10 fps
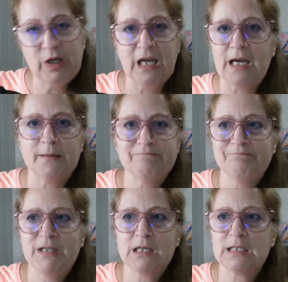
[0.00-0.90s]
can't,
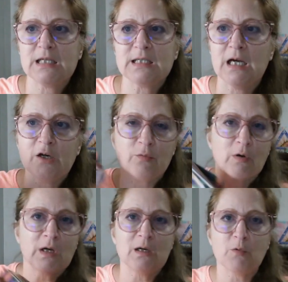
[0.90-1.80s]
because that's not your
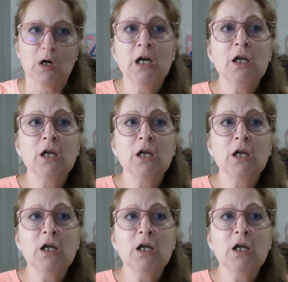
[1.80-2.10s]
road anymore.